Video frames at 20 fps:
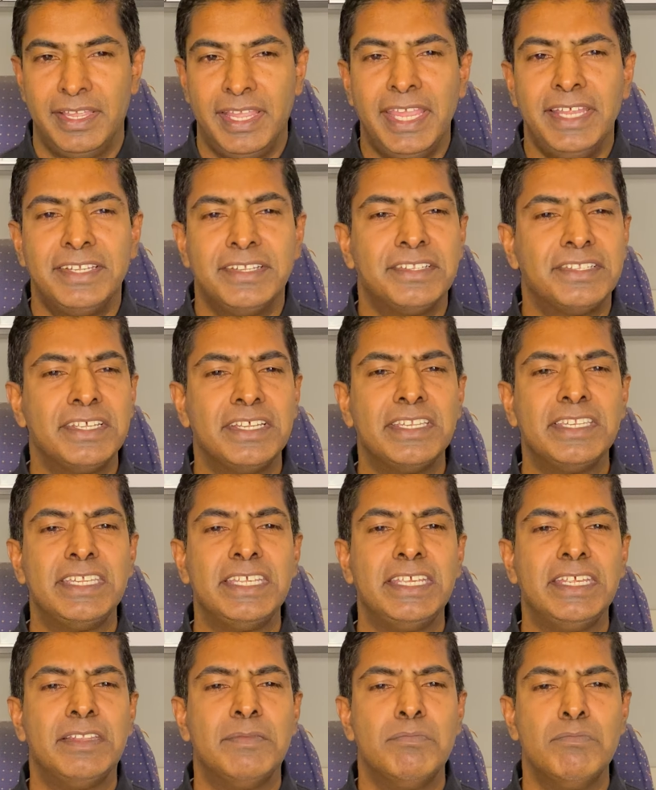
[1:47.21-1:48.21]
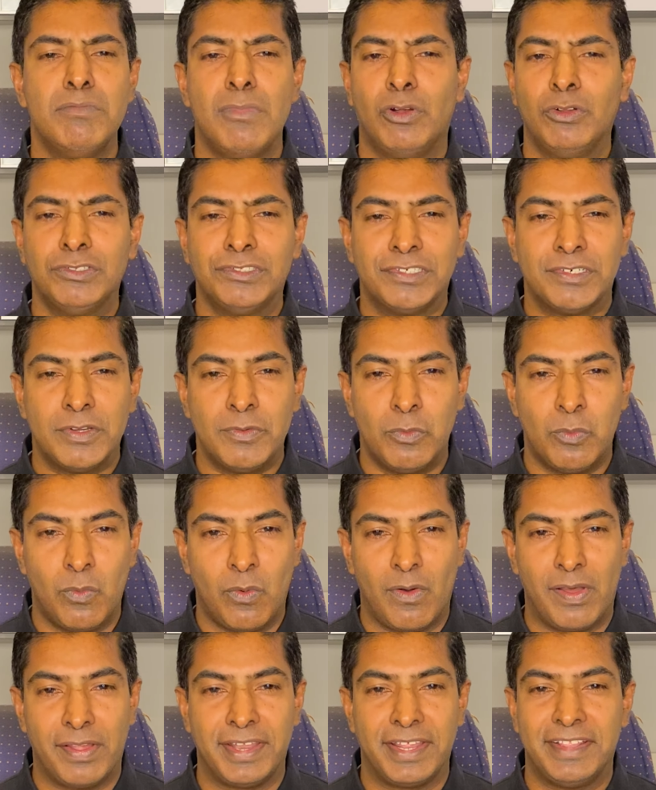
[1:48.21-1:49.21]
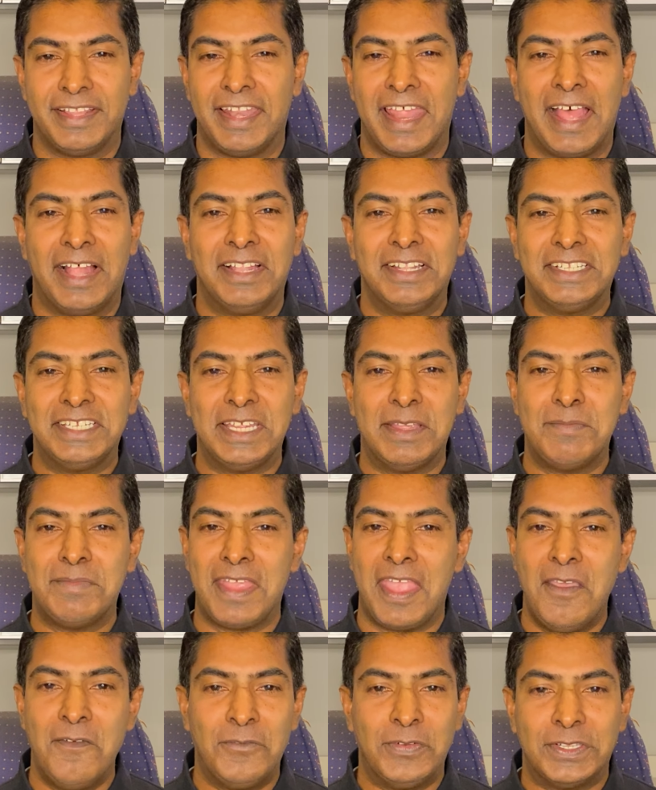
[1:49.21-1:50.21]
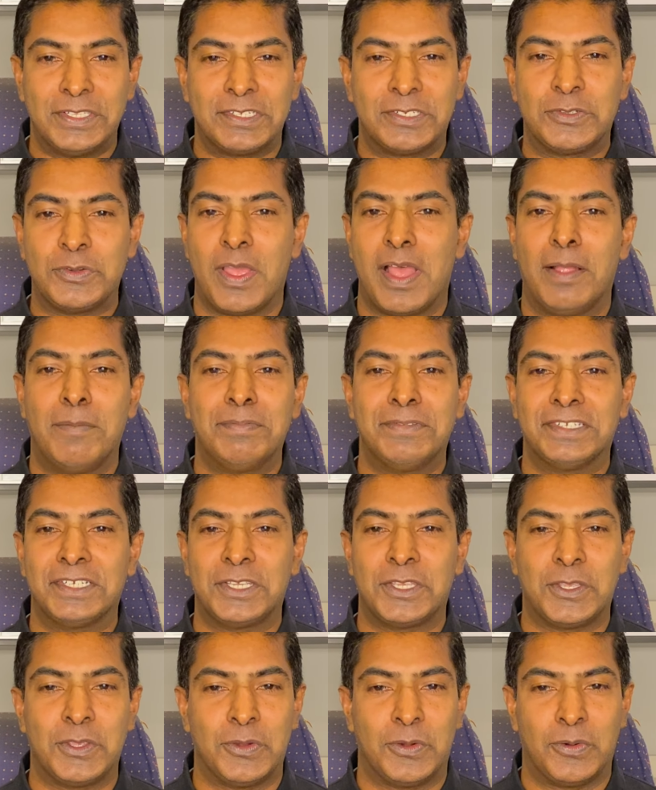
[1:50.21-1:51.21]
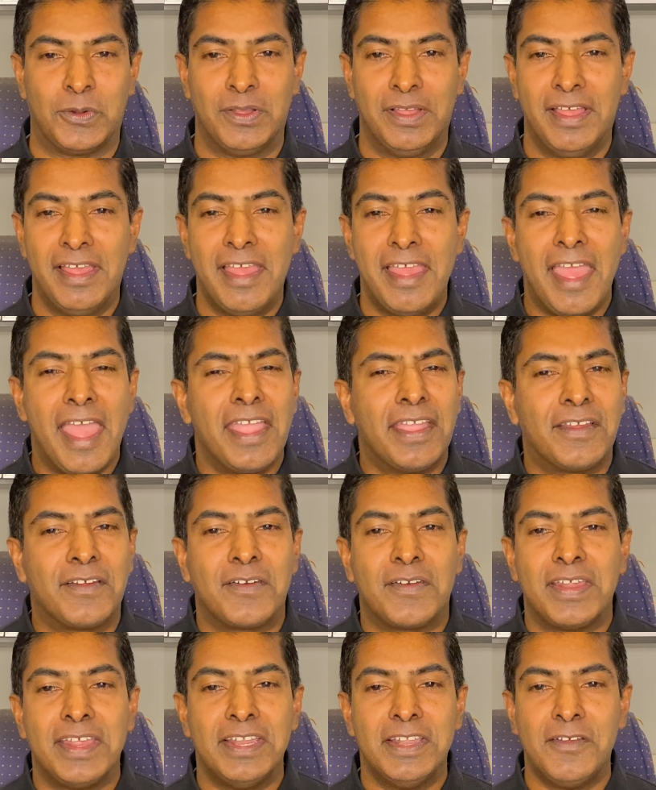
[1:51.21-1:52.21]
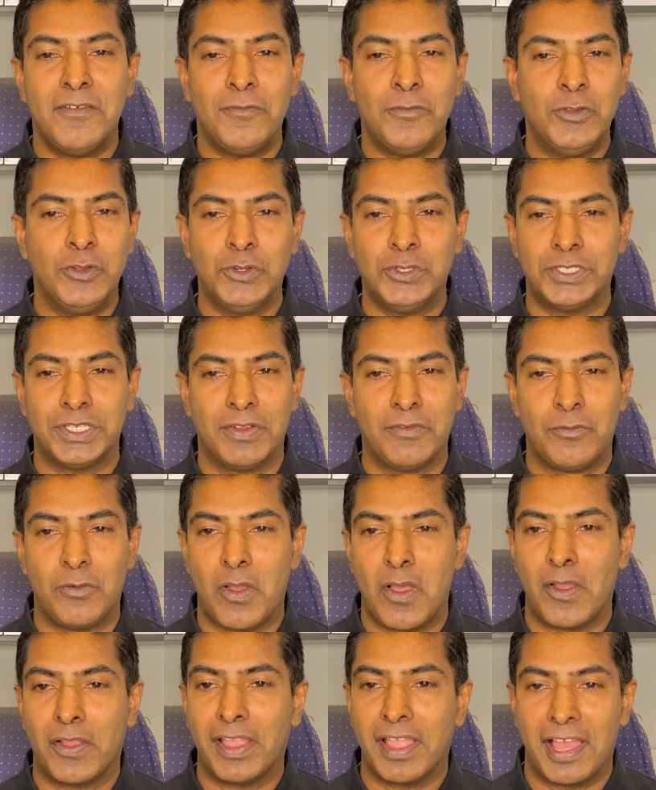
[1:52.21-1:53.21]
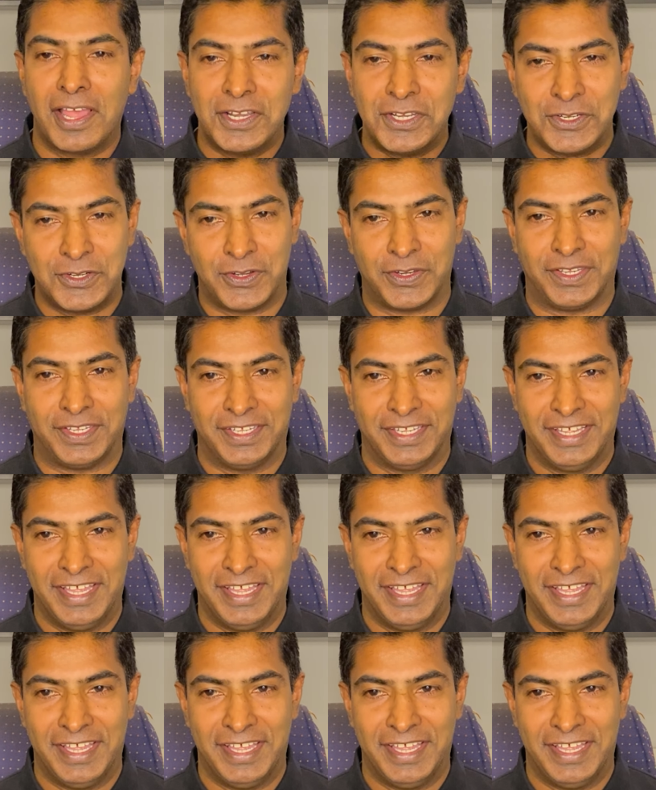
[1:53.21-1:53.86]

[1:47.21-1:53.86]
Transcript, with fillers: It is indeed most rewarding that LTM's efforts to help secure a greener future for our country